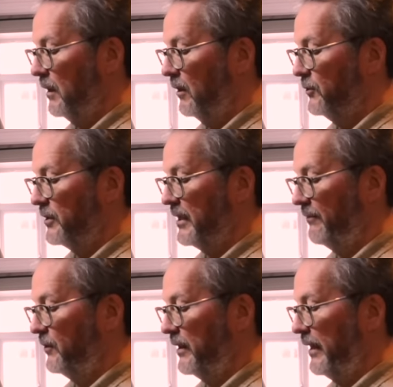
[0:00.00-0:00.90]
I'll just
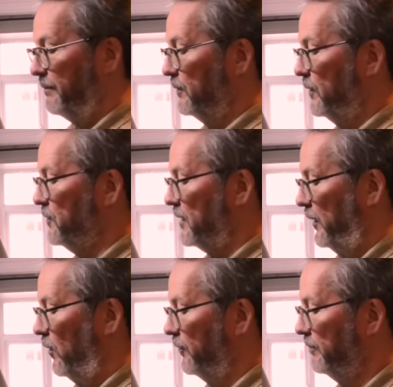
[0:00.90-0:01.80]
have the cap
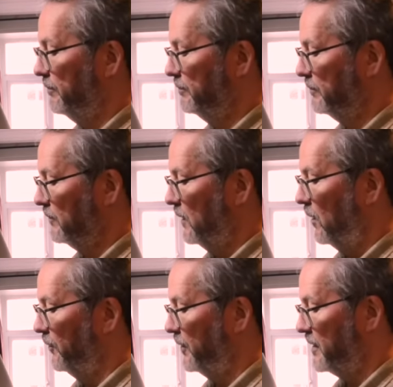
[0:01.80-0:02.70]
loosely on
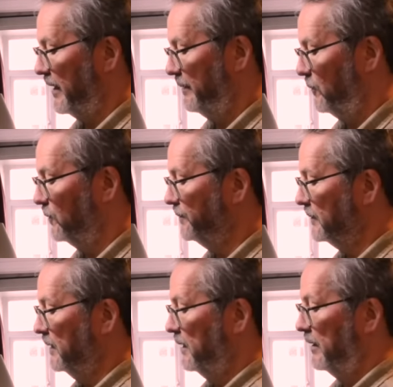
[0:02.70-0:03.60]
the table.
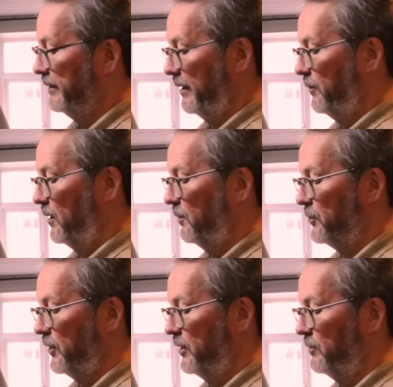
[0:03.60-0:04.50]
And then when I
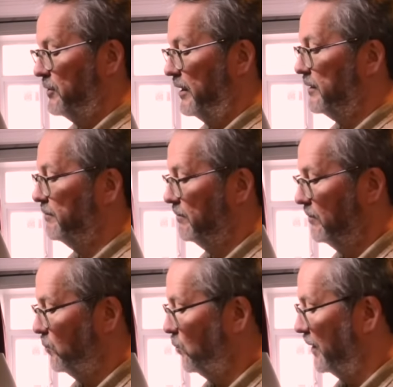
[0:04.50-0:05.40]
want to use it,
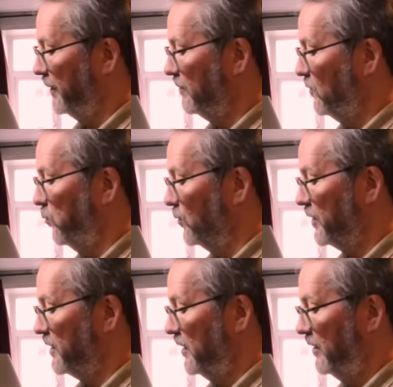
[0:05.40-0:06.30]
one
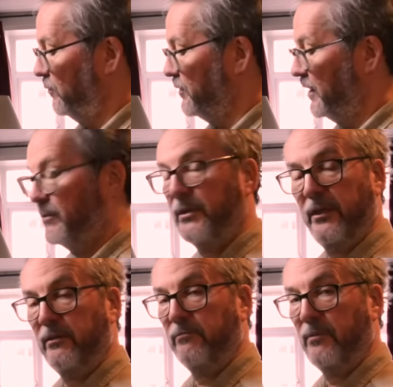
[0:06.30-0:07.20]
quarter turn or so, and
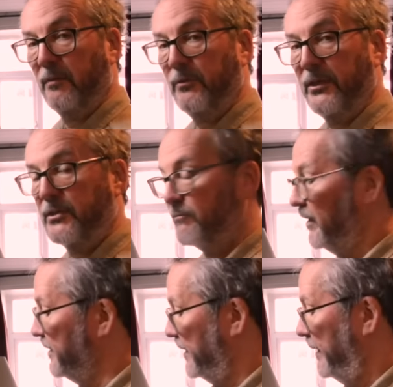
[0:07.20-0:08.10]
I'm ready to
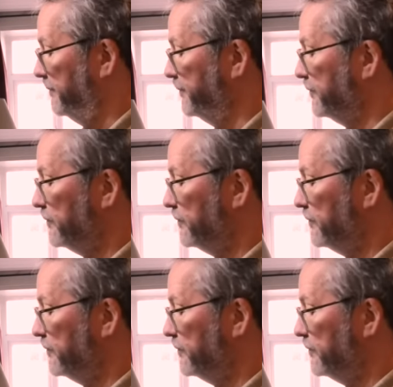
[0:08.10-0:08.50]
write again.